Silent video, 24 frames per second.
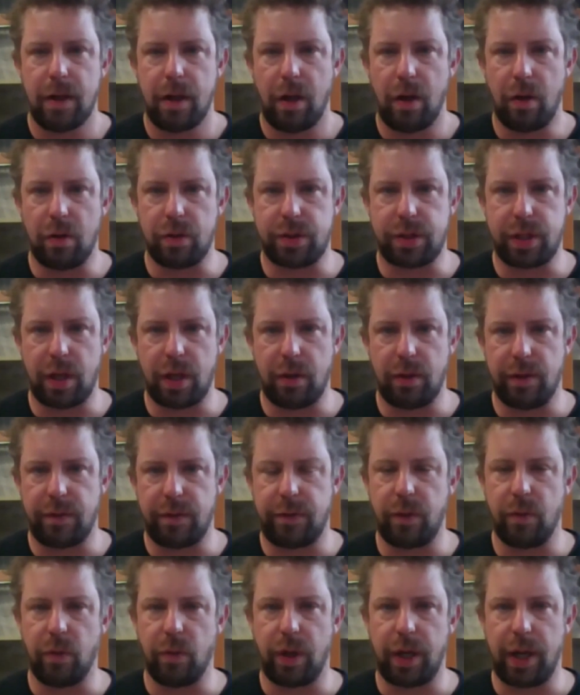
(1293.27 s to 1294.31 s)
also if
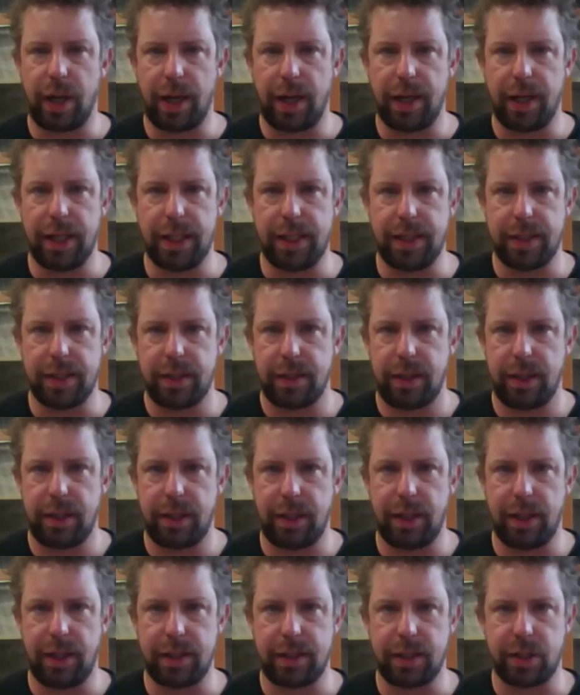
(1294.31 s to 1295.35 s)
you want to add
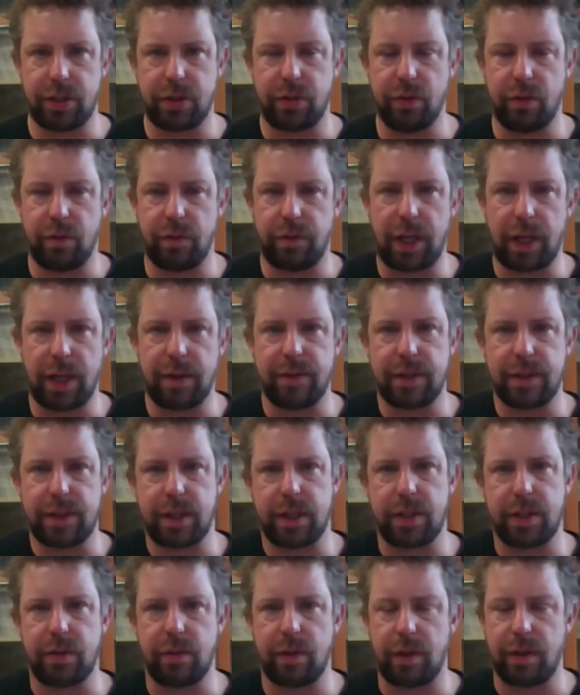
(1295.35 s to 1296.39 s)
any additional flavors
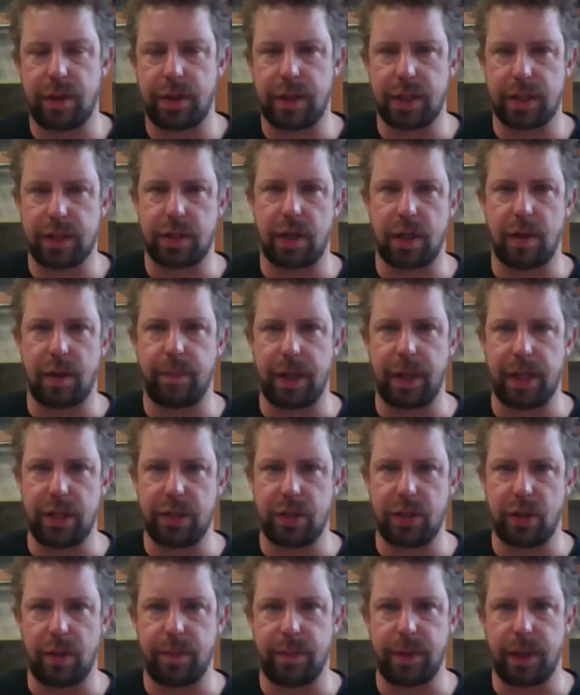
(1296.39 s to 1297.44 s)
into it, things like
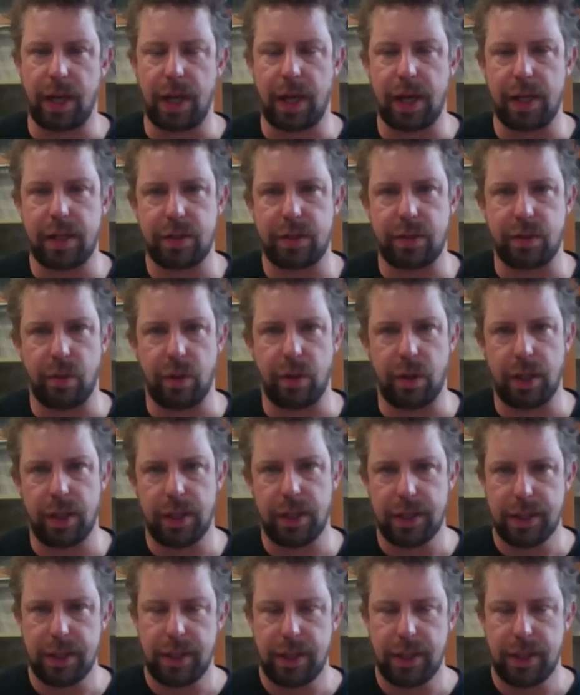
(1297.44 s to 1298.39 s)
peach IPAs or